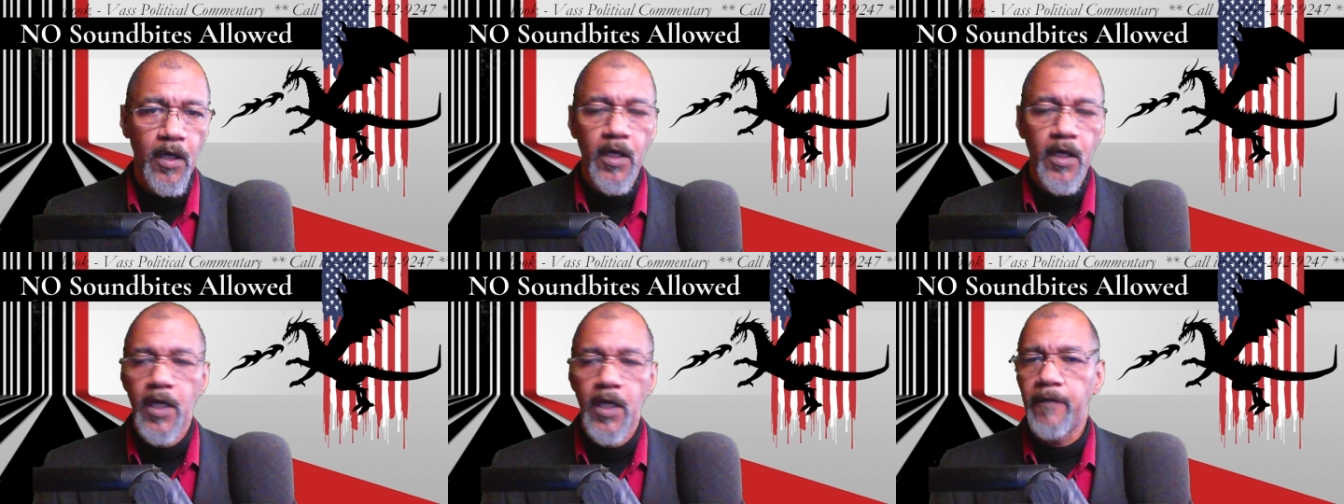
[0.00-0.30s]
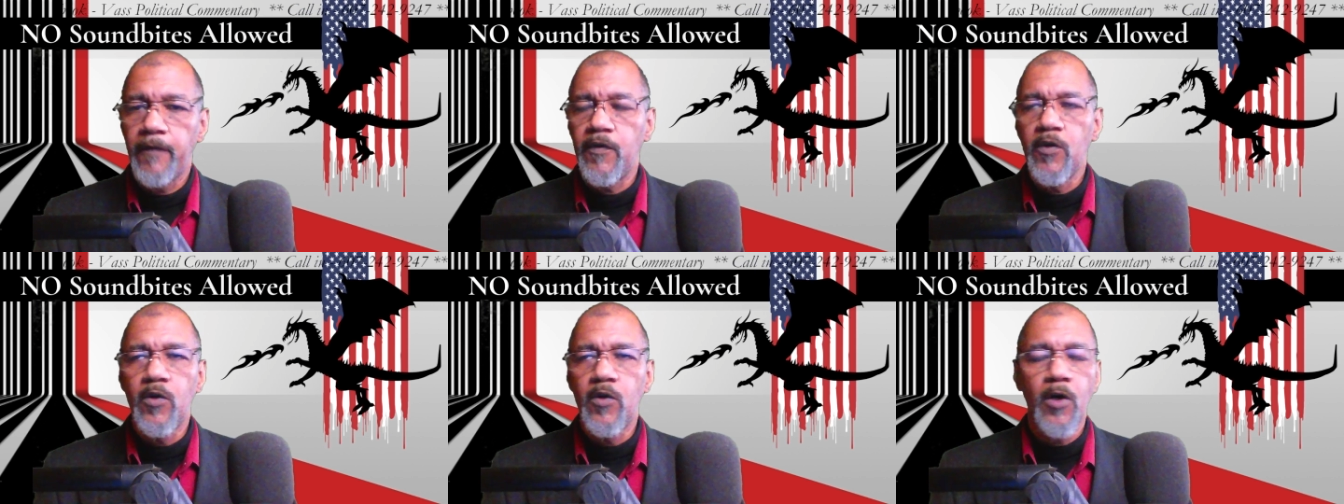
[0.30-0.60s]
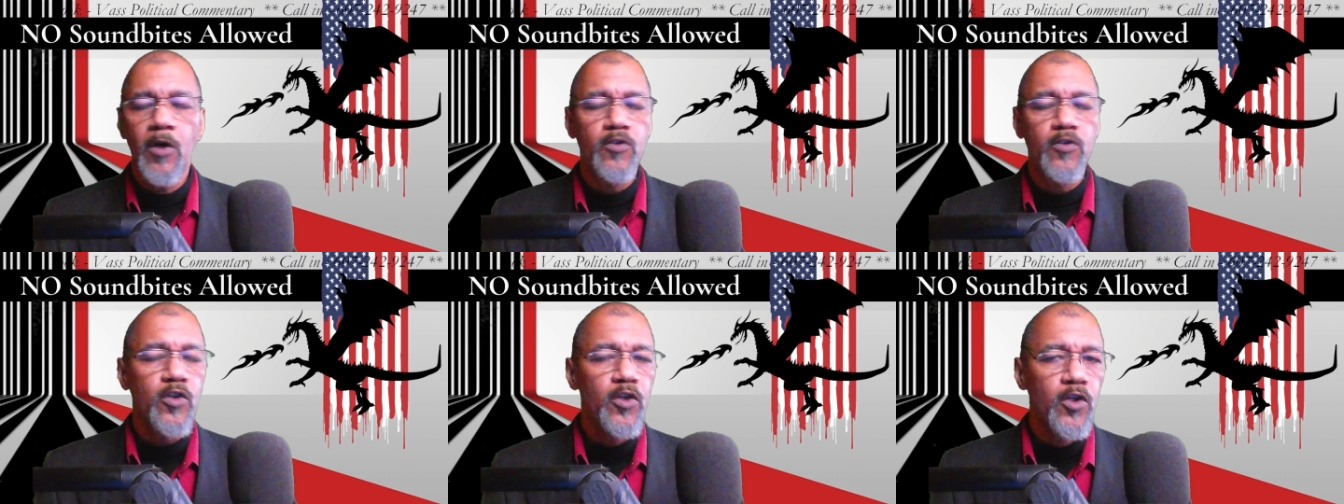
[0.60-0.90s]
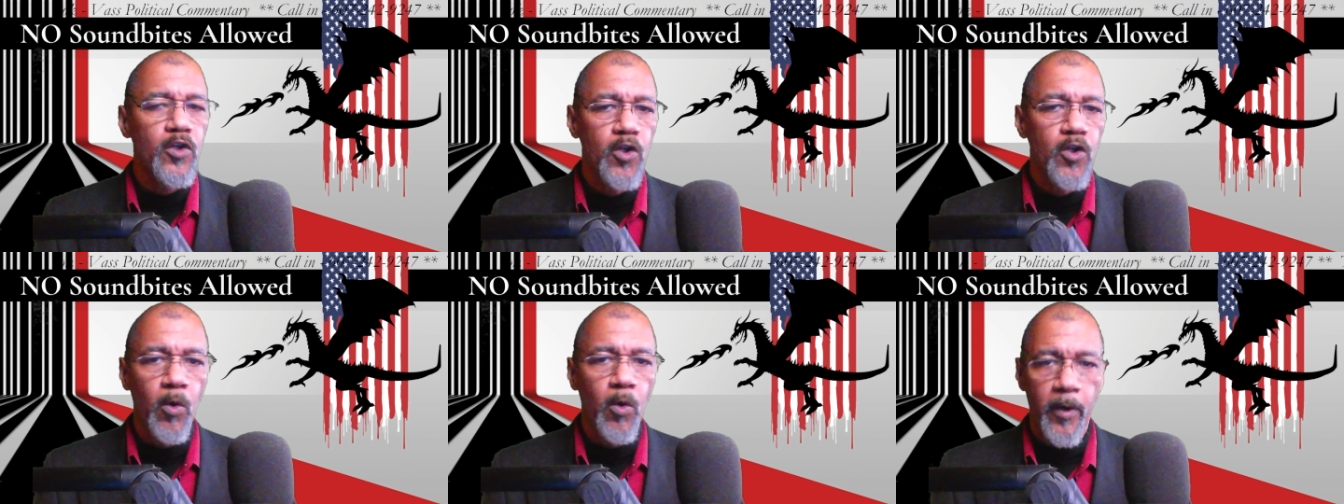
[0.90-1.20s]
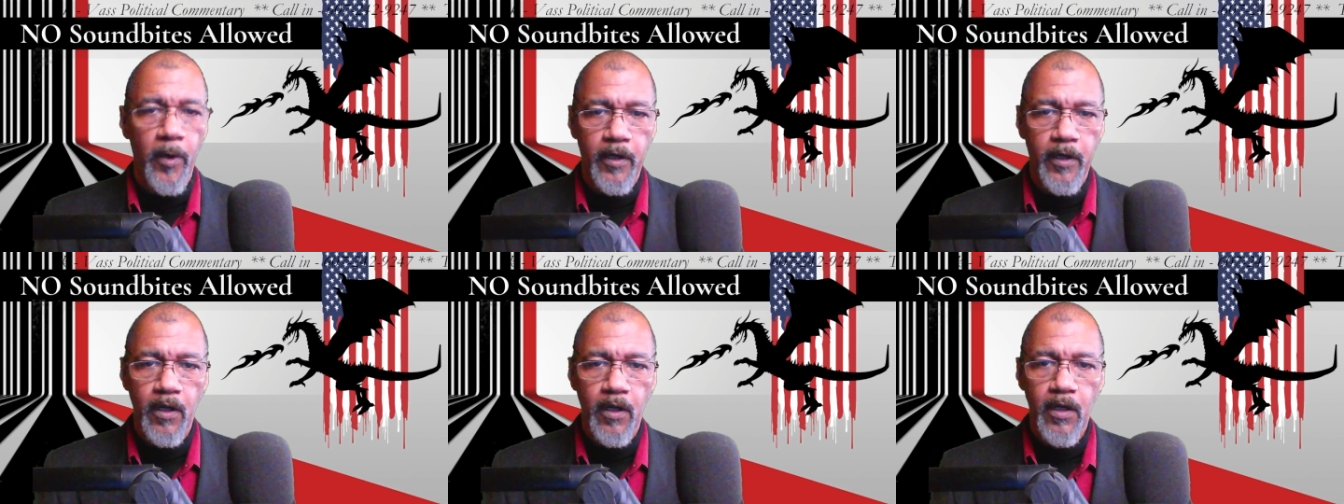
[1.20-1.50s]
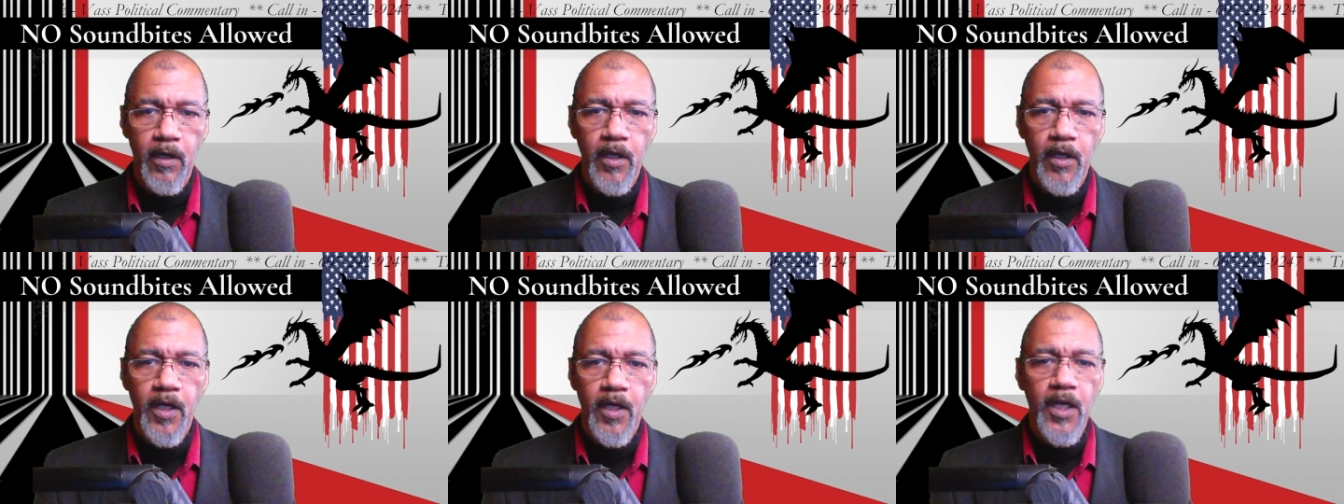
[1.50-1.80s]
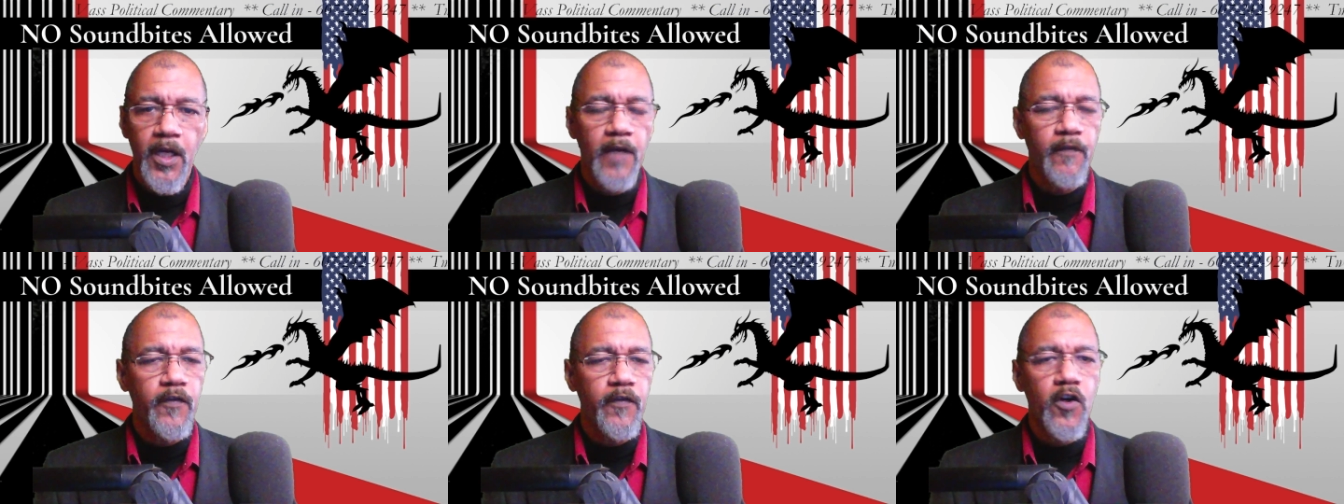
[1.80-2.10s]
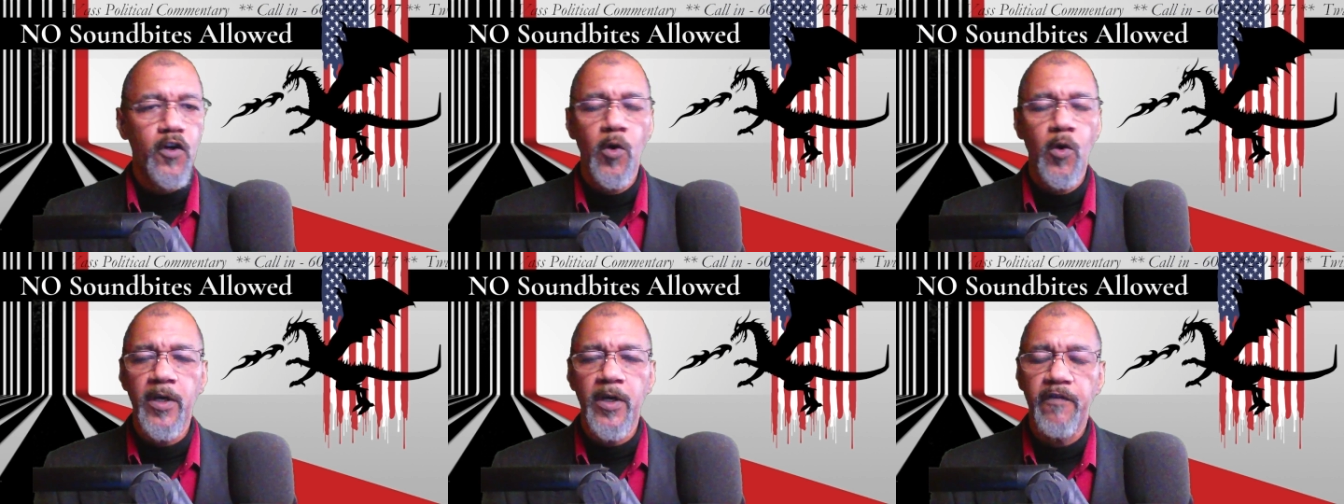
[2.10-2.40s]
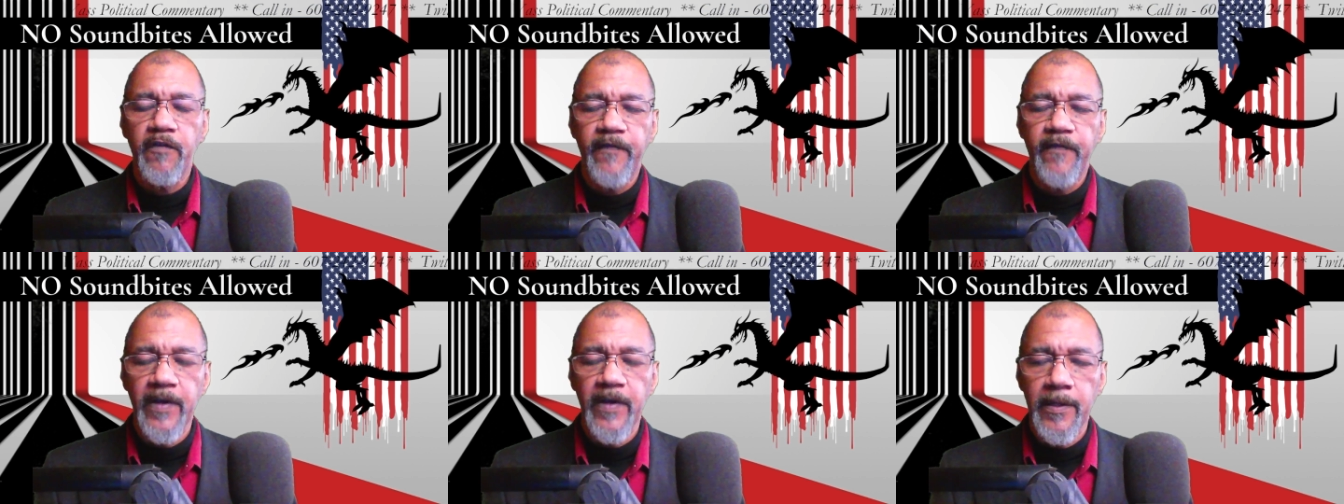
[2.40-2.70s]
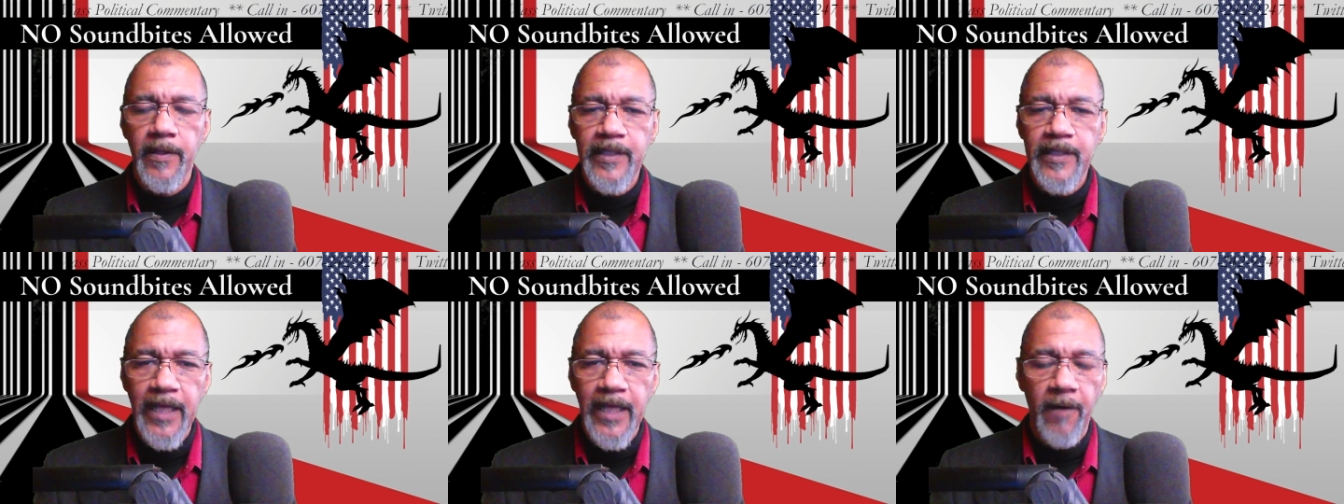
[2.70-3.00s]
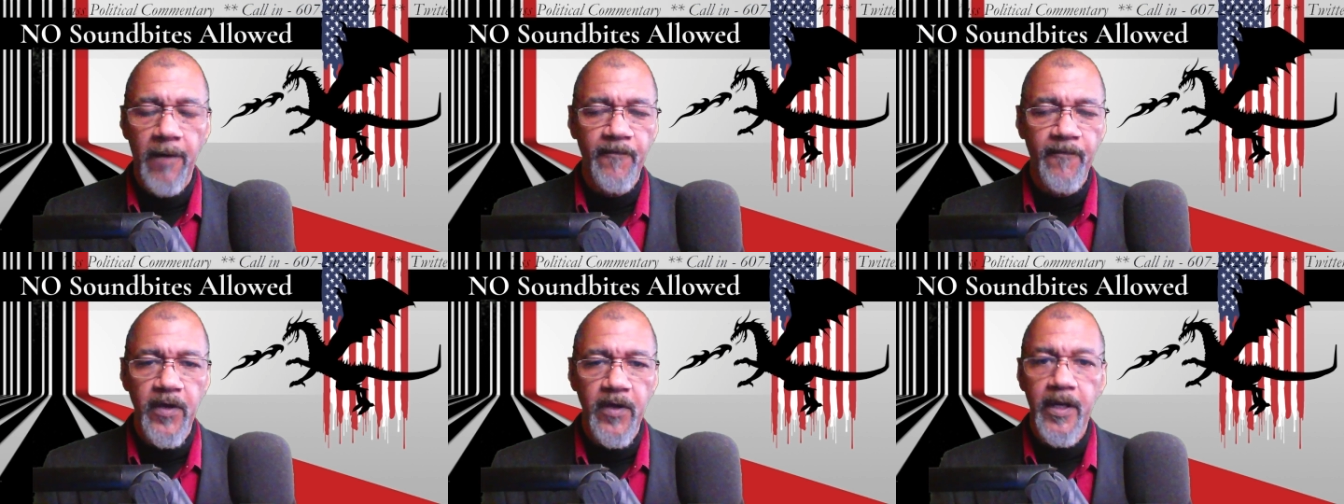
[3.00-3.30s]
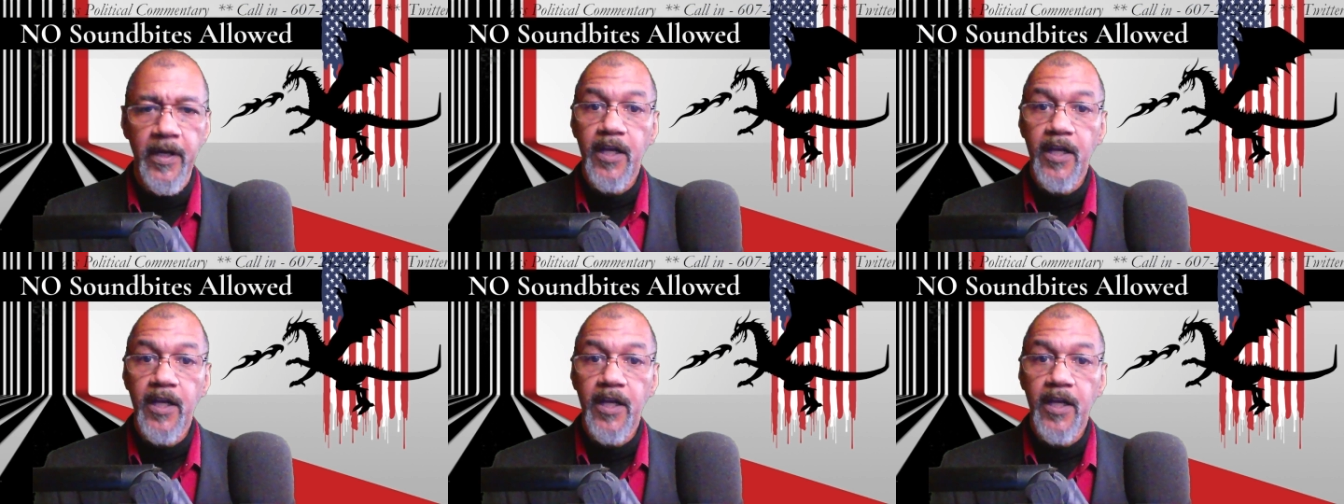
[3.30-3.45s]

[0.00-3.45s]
if you go to Newark, if you're going to Philadelphia,